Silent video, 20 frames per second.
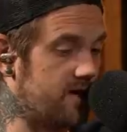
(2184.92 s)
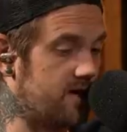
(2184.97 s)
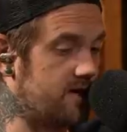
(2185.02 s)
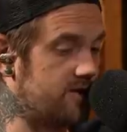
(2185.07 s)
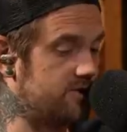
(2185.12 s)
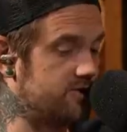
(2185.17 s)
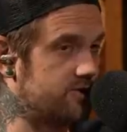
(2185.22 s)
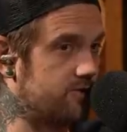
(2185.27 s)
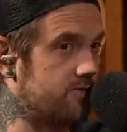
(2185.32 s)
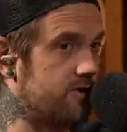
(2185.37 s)
the
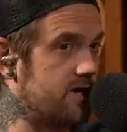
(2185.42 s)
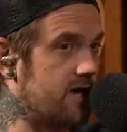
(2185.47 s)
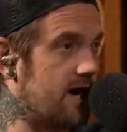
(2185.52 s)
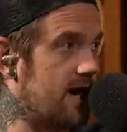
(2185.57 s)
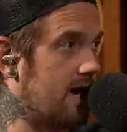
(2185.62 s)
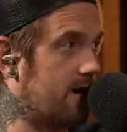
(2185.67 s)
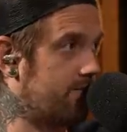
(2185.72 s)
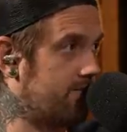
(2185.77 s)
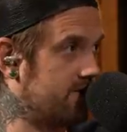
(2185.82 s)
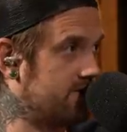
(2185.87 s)
injury
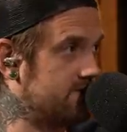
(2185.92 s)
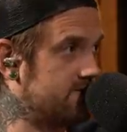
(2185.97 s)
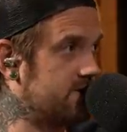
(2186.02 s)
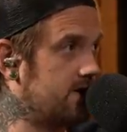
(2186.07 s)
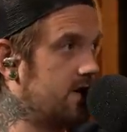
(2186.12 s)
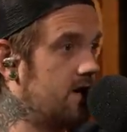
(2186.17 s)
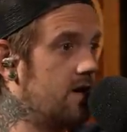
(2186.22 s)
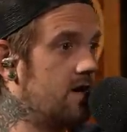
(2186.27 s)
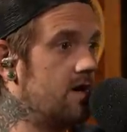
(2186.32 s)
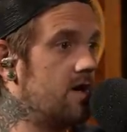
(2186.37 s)
happens.
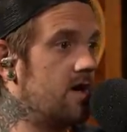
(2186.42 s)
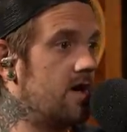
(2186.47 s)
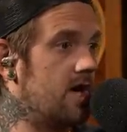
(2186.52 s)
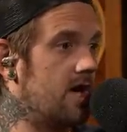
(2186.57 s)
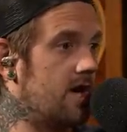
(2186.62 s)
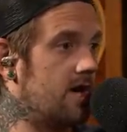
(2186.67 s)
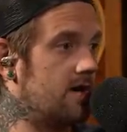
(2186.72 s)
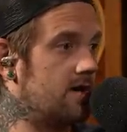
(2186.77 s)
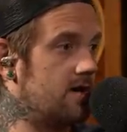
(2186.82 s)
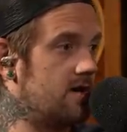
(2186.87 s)

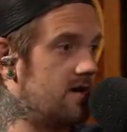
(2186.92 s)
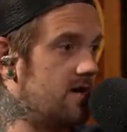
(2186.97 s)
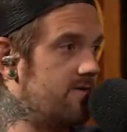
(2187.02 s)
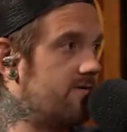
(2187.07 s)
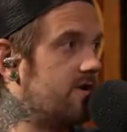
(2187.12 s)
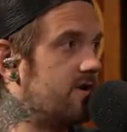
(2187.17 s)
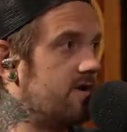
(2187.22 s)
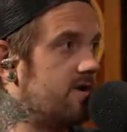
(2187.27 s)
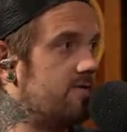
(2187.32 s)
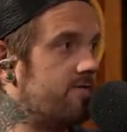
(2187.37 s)
And
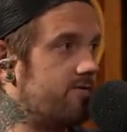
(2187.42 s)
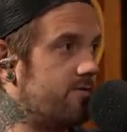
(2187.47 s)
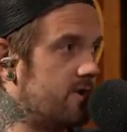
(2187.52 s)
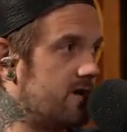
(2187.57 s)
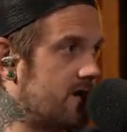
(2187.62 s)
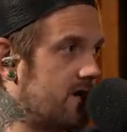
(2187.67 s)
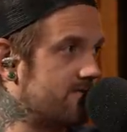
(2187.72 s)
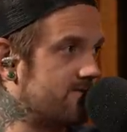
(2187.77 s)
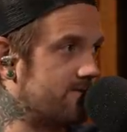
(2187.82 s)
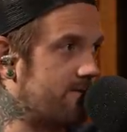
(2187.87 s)
even if when
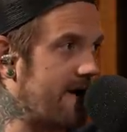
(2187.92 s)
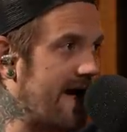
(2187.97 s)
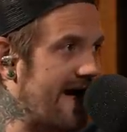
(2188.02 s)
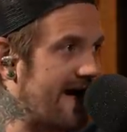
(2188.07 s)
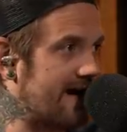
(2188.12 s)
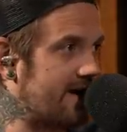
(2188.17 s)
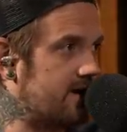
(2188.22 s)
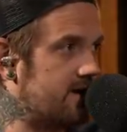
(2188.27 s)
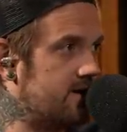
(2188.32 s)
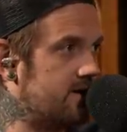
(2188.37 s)
he comes
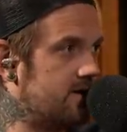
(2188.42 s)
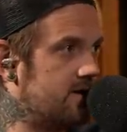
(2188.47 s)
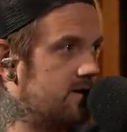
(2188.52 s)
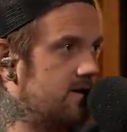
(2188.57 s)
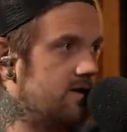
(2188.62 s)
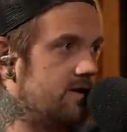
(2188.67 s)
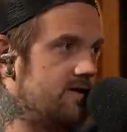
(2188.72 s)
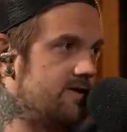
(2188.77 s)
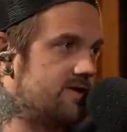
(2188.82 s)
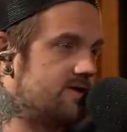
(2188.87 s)
back,
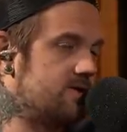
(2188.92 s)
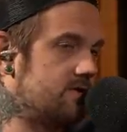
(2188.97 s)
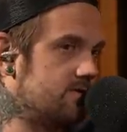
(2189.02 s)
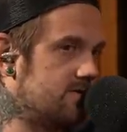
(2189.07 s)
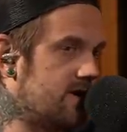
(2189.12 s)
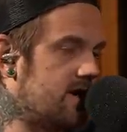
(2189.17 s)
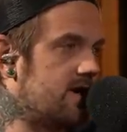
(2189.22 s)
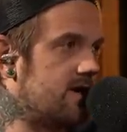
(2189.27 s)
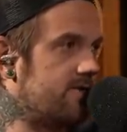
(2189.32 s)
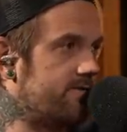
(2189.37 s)
he's still
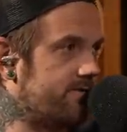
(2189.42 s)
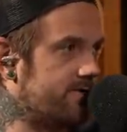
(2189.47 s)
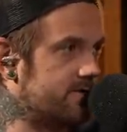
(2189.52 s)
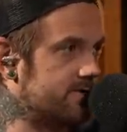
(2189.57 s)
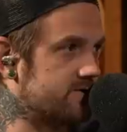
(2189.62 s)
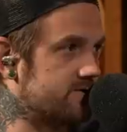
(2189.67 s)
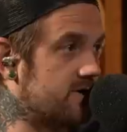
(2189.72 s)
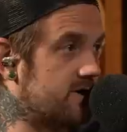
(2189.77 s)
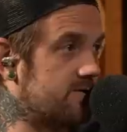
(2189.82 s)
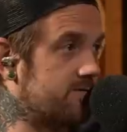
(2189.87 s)
not at
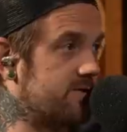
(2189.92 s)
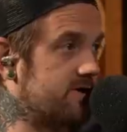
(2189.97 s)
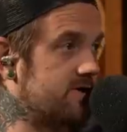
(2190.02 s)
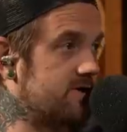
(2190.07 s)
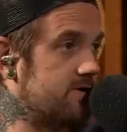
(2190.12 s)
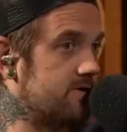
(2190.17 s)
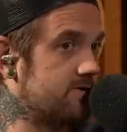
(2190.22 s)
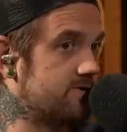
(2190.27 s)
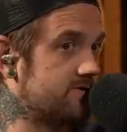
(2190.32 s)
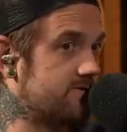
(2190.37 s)
full strength.
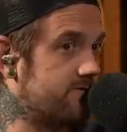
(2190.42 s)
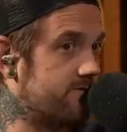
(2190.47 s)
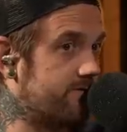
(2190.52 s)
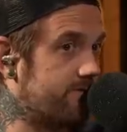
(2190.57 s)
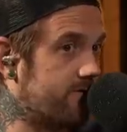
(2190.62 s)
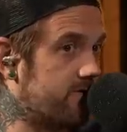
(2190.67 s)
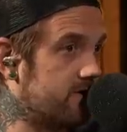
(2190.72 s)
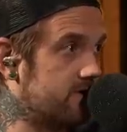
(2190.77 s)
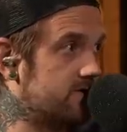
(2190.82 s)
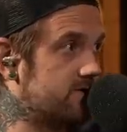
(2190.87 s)
But those
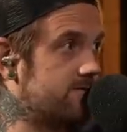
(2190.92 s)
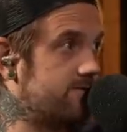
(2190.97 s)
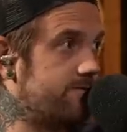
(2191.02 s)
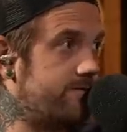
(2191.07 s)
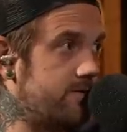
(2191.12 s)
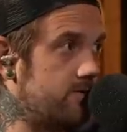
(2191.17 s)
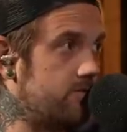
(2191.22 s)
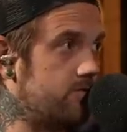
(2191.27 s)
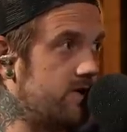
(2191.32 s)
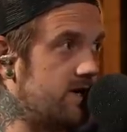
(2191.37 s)
first
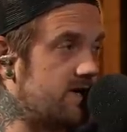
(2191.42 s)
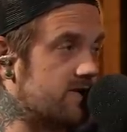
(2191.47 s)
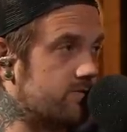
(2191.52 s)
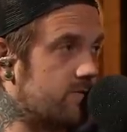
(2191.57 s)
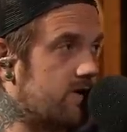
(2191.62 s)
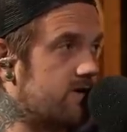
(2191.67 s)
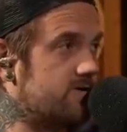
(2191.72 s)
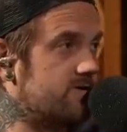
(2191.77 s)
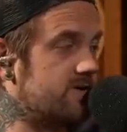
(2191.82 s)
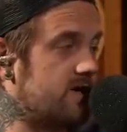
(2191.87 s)
few weeks
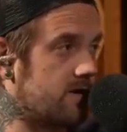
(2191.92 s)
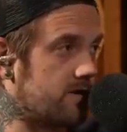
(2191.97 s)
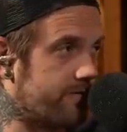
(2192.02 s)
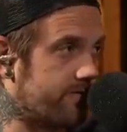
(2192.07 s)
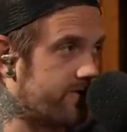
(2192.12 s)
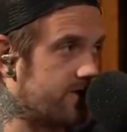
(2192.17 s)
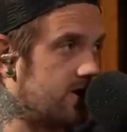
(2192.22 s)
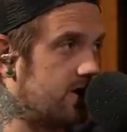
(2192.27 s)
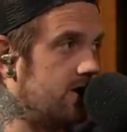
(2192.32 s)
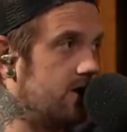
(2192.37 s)
while he's
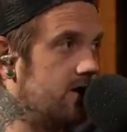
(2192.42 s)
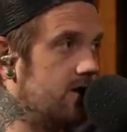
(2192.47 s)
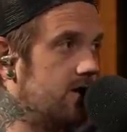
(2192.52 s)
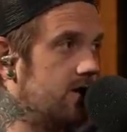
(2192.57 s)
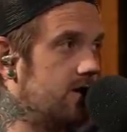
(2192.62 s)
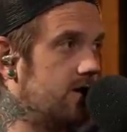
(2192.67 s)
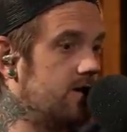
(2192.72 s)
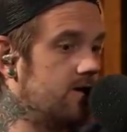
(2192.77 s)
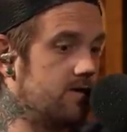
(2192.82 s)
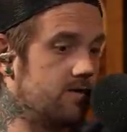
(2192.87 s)
healthy,
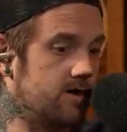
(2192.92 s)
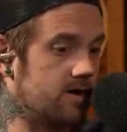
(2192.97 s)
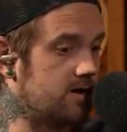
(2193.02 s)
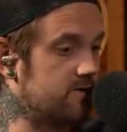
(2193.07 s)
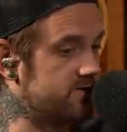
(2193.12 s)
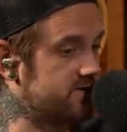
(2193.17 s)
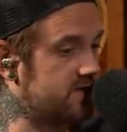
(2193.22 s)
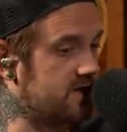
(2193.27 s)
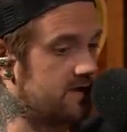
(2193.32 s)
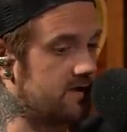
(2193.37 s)
like
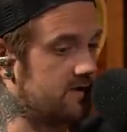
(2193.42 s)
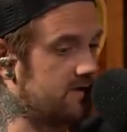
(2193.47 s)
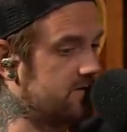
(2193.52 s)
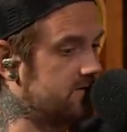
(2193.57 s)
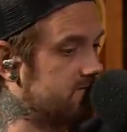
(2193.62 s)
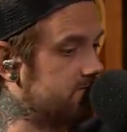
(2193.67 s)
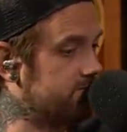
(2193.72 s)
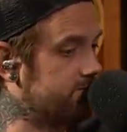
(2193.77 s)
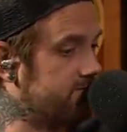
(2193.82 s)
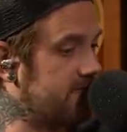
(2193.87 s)
you said,
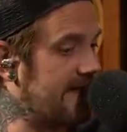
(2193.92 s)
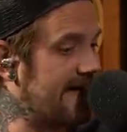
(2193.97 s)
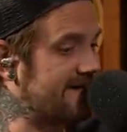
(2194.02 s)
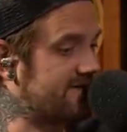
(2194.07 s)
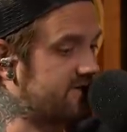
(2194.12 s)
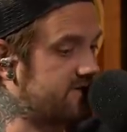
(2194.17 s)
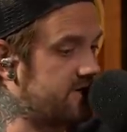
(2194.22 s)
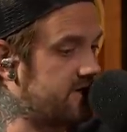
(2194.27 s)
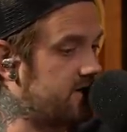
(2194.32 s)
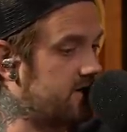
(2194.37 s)

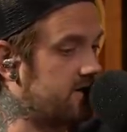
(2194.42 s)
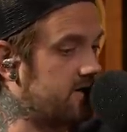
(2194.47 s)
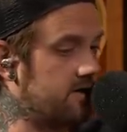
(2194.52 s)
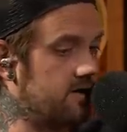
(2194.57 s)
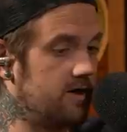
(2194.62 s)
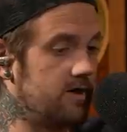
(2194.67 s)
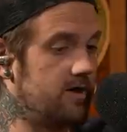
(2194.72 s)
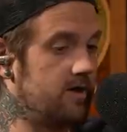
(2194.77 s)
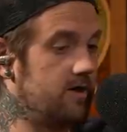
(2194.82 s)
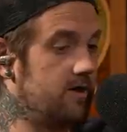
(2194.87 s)
last
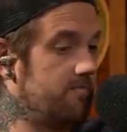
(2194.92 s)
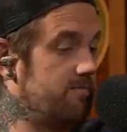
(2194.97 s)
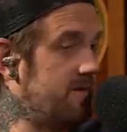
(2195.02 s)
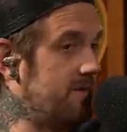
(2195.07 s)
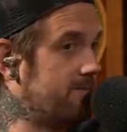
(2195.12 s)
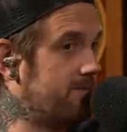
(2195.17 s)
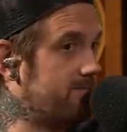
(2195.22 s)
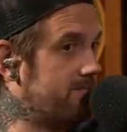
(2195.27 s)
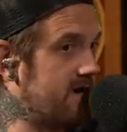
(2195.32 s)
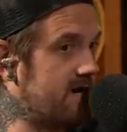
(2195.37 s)
year,
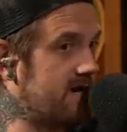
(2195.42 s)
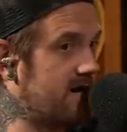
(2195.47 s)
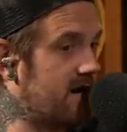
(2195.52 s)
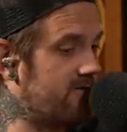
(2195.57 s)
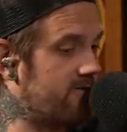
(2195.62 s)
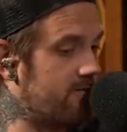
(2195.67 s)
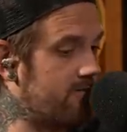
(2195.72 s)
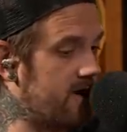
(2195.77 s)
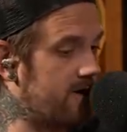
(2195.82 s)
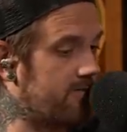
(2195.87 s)
people may
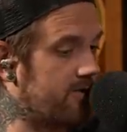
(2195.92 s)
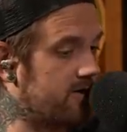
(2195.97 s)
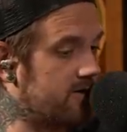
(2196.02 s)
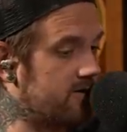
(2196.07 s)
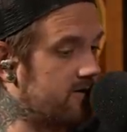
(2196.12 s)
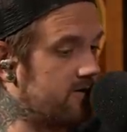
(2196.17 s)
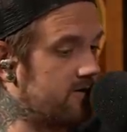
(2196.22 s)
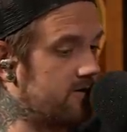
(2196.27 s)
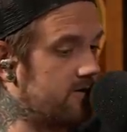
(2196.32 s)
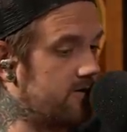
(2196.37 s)
not
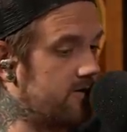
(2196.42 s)
remember,